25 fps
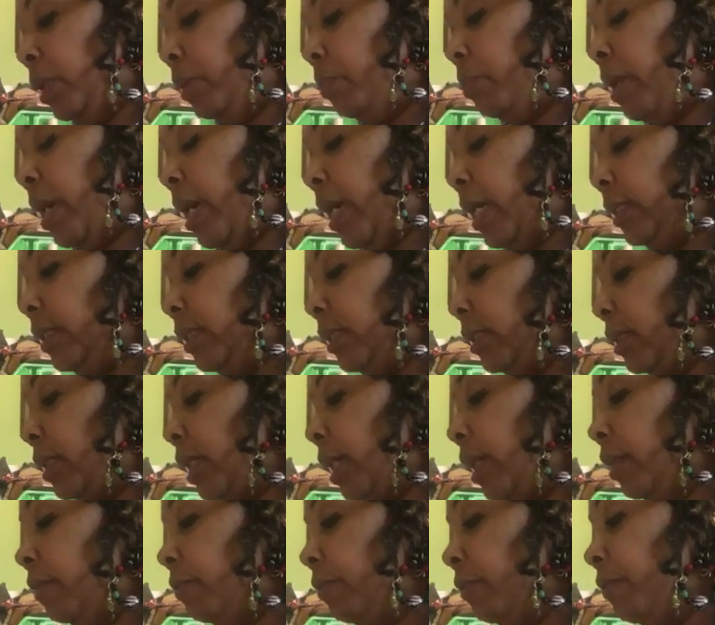masks, it's
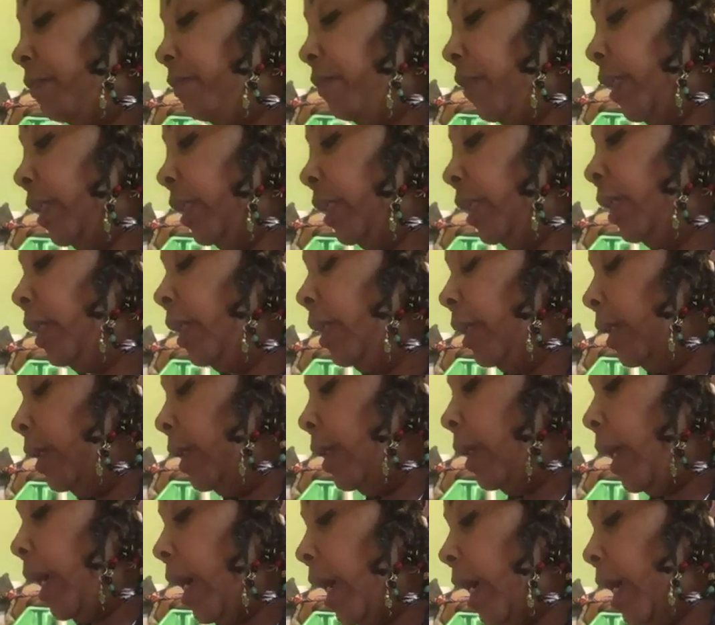not even funny.
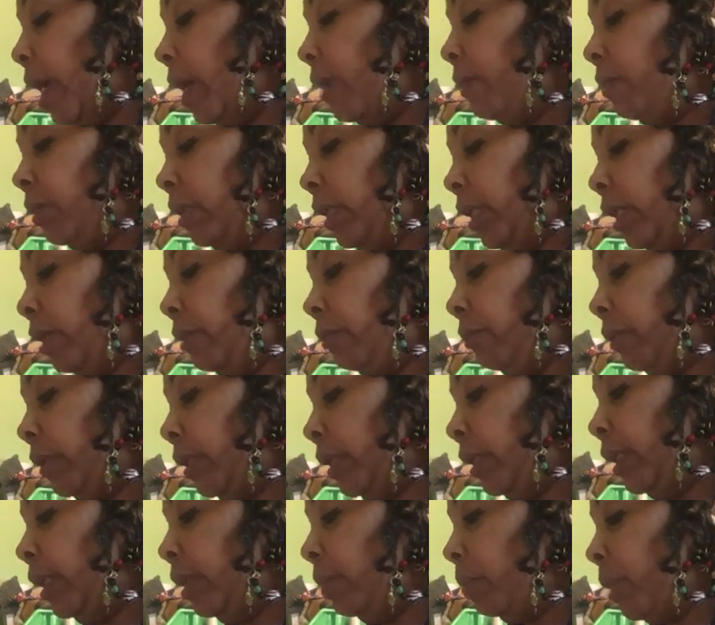I have an
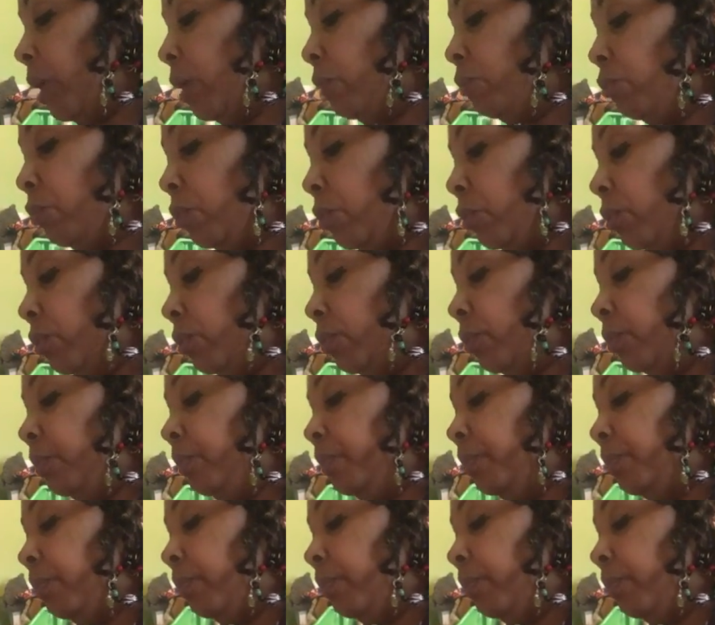area in my room